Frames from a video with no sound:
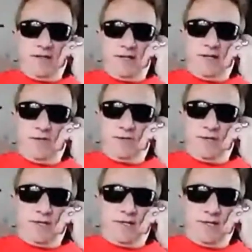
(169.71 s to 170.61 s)
anything
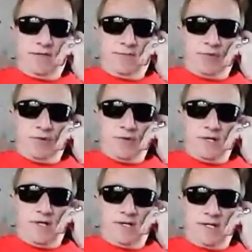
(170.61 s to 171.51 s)
you could
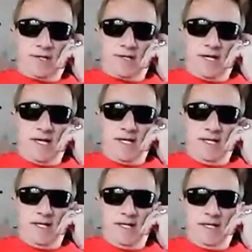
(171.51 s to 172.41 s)
report on this
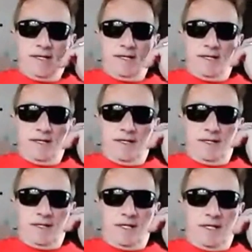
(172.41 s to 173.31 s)
guy?
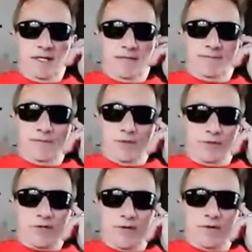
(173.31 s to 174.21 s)

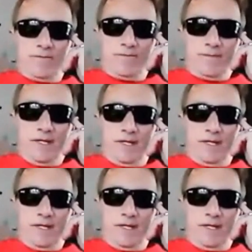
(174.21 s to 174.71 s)
Do so.